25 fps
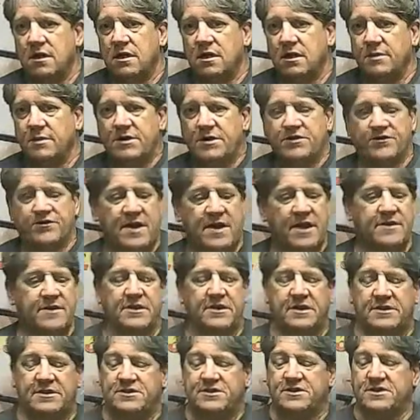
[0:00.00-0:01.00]
Let me try
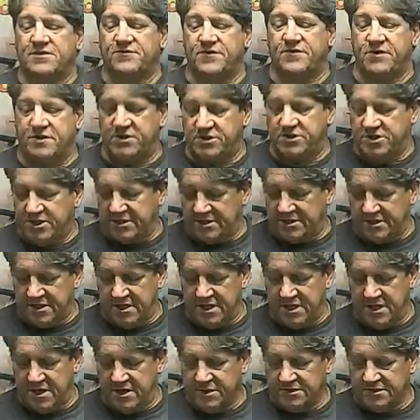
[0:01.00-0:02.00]
this, just for shits and
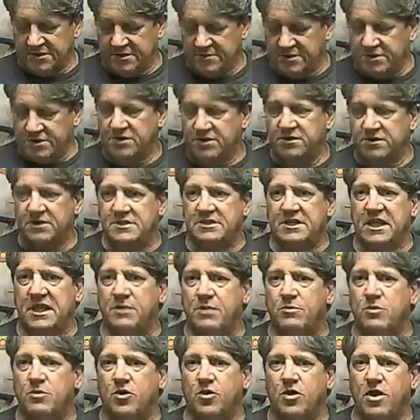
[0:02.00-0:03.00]
giggles. Let me turn this
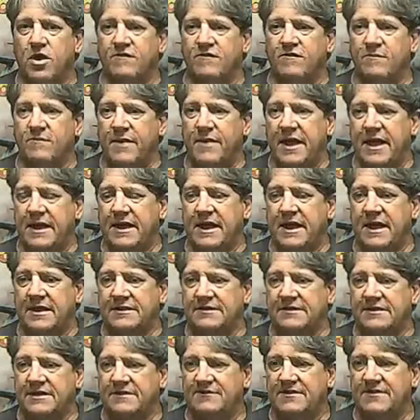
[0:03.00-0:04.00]
keyboard off and back on,
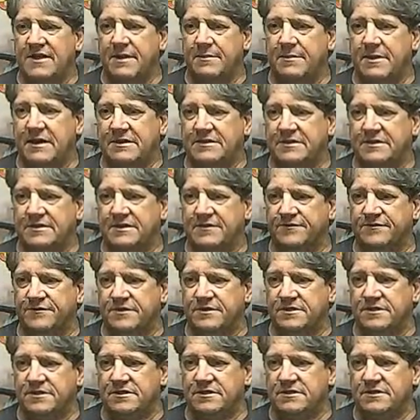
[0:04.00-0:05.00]
see if that makes a
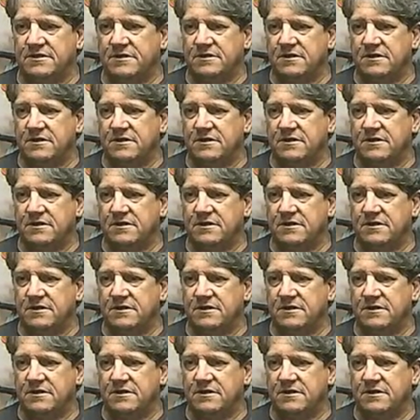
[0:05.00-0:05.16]
difference.